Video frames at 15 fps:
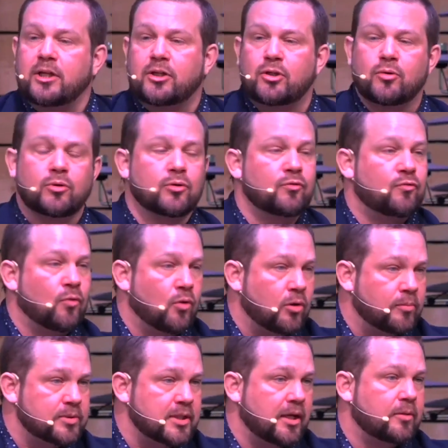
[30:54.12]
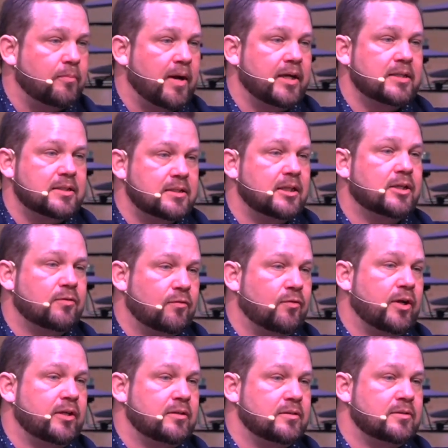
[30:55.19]
uniforms like my Sikh
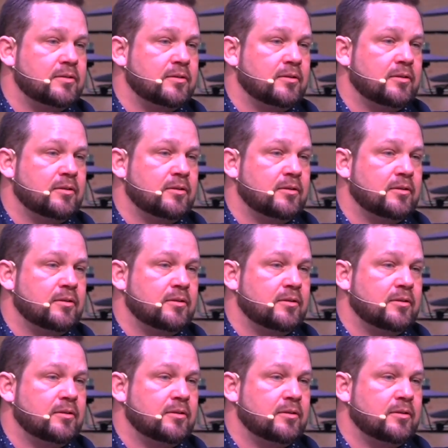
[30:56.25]
friends,